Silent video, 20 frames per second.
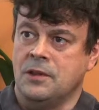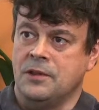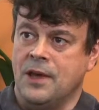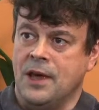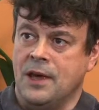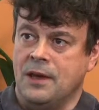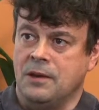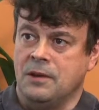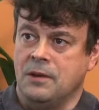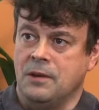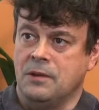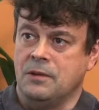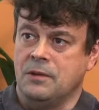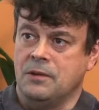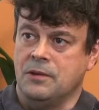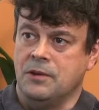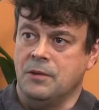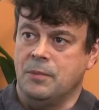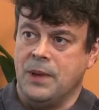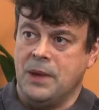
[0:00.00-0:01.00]
then
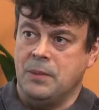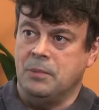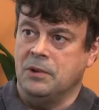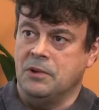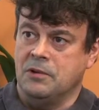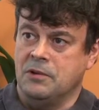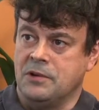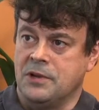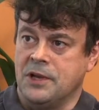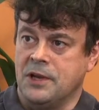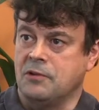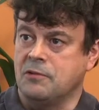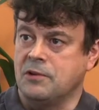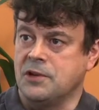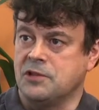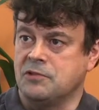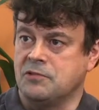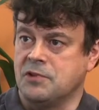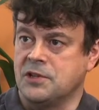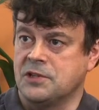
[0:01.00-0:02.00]
the people who are at
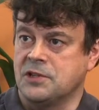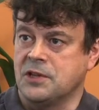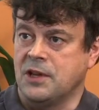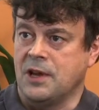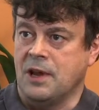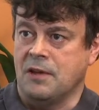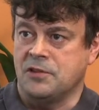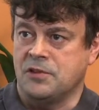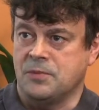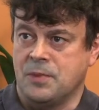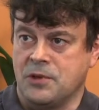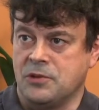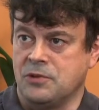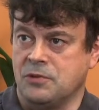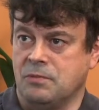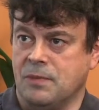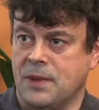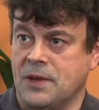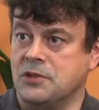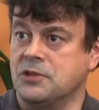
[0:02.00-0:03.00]
increased risk can have
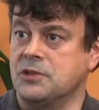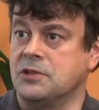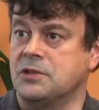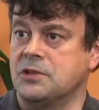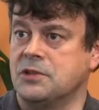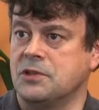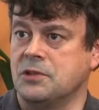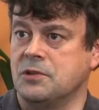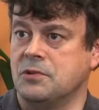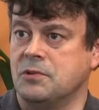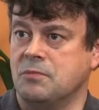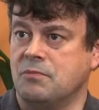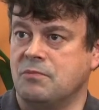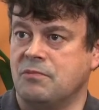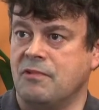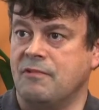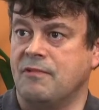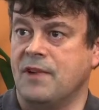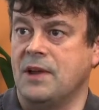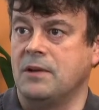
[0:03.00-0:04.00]
special measures to
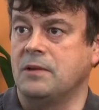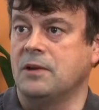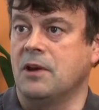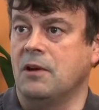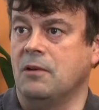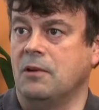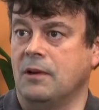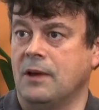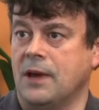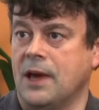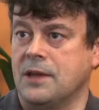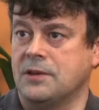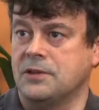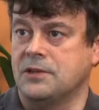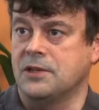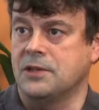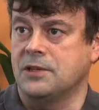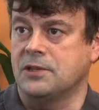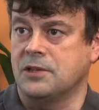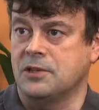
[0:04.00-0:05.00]
prevent colon
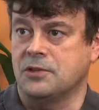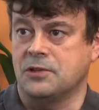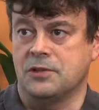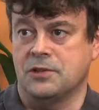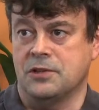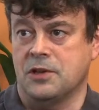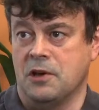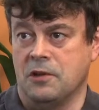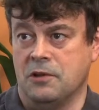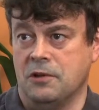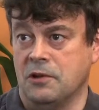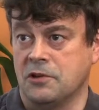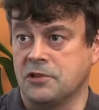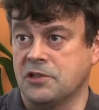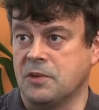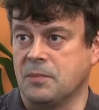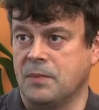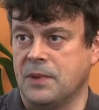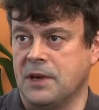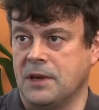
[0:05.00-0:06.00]
cancer, such as
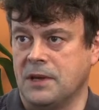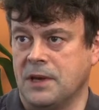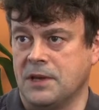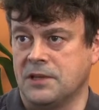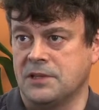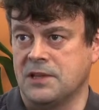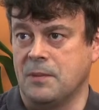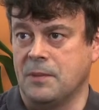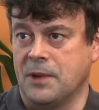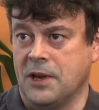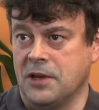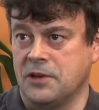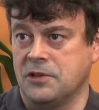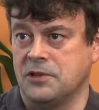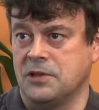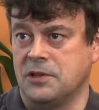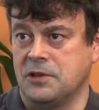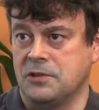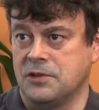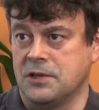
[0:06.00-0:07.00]
colonoscopy and
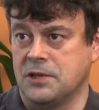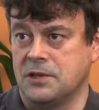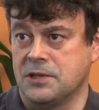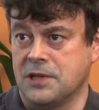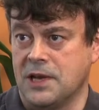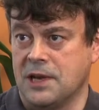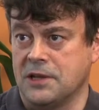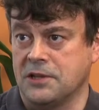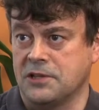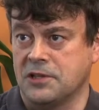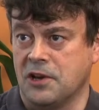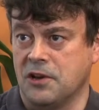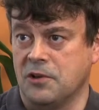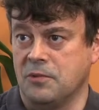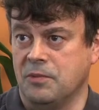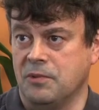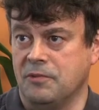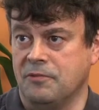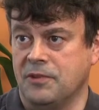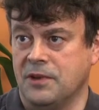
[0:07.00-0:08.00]
examination using a
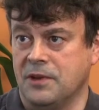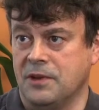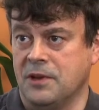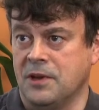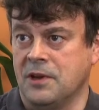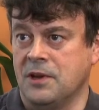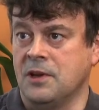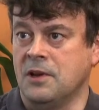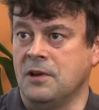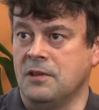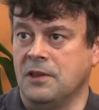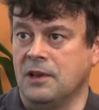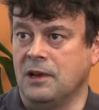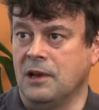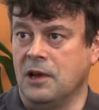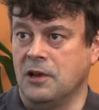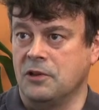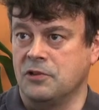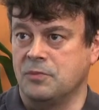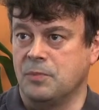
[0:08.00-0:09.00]
telescope of the
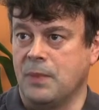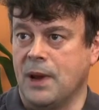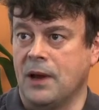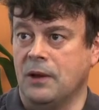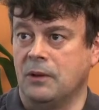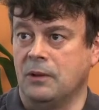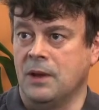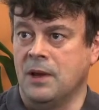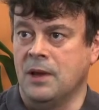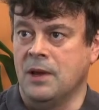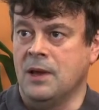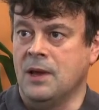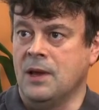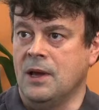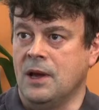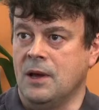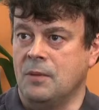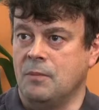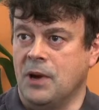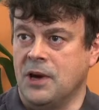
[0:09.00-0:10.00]
large bowel.
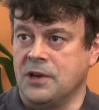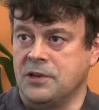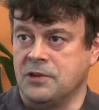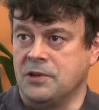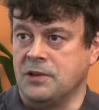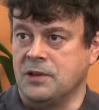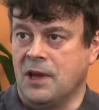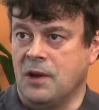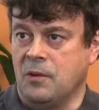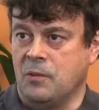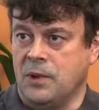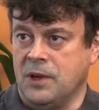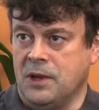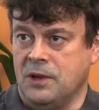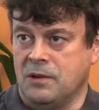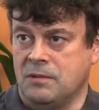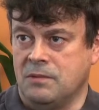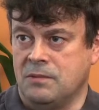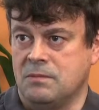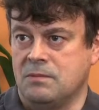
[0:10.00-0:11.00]
And by doing that, we
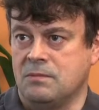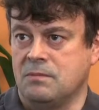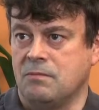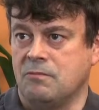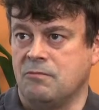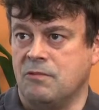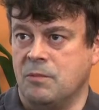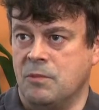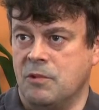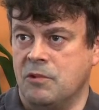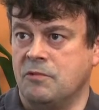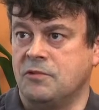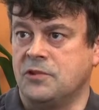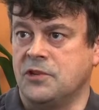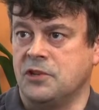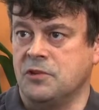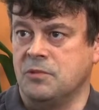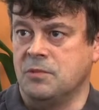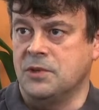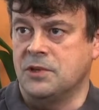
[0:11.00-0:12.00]
can remove
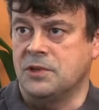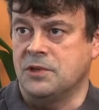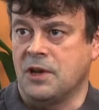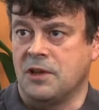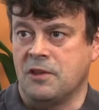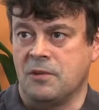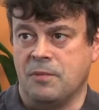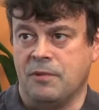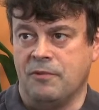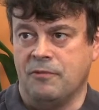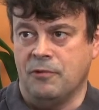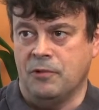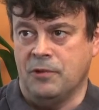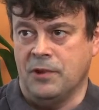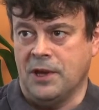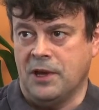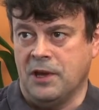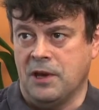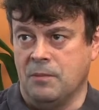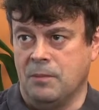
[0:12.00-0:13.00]
tumours either before
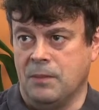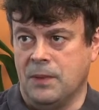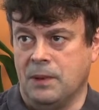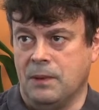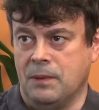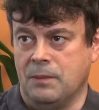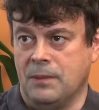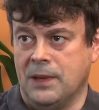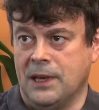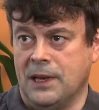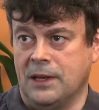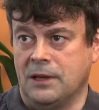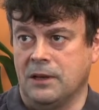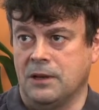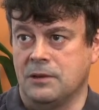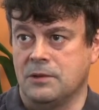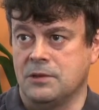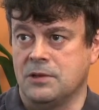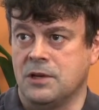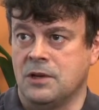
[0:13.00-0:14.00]
they become
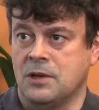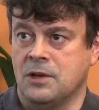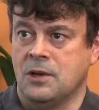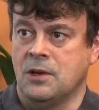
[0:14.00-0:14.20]
malignant